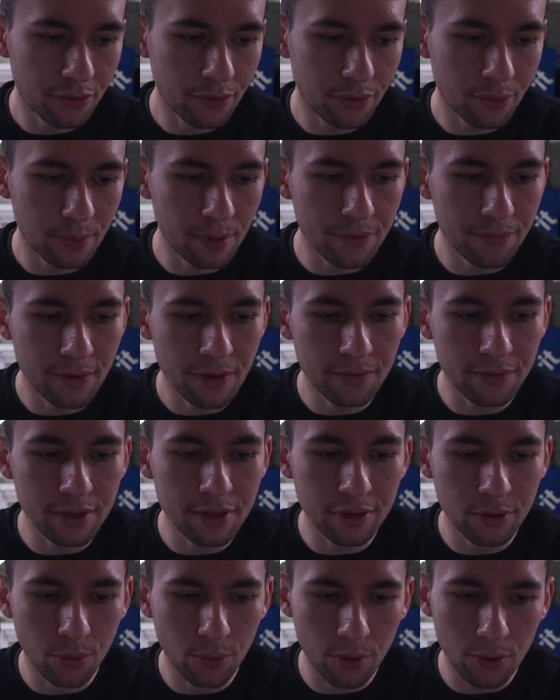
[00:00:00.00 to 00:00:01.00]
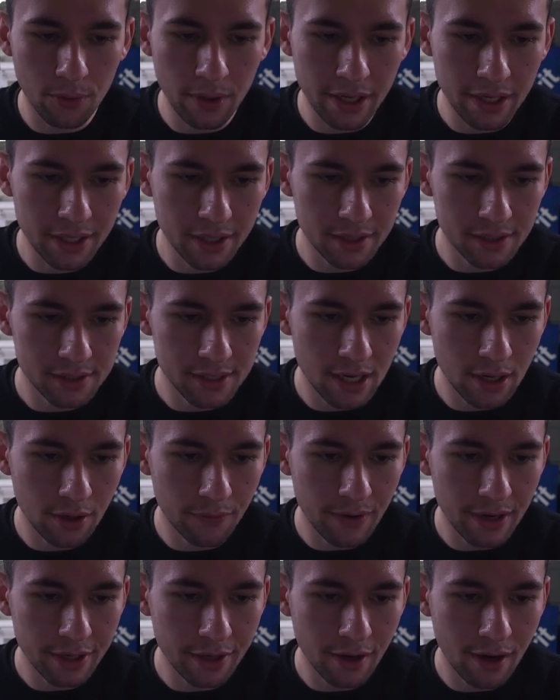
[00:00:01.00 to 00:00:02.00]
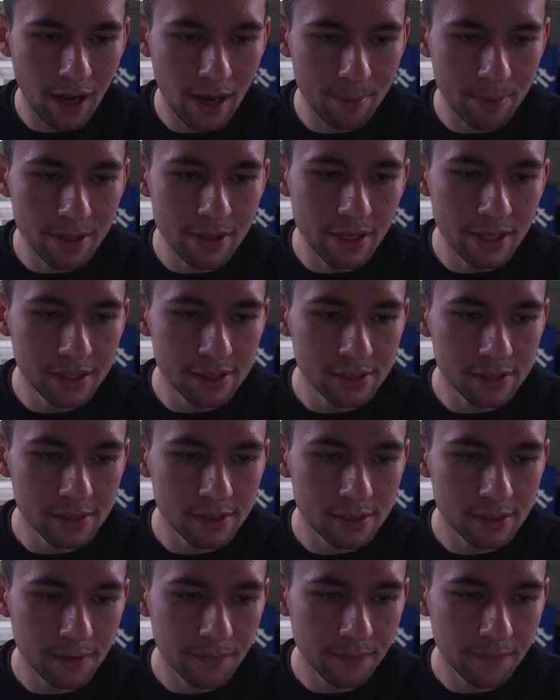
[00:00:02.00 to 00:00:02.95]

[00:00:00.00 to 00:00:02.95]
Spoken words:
350 corner radius. Now, if I copy this,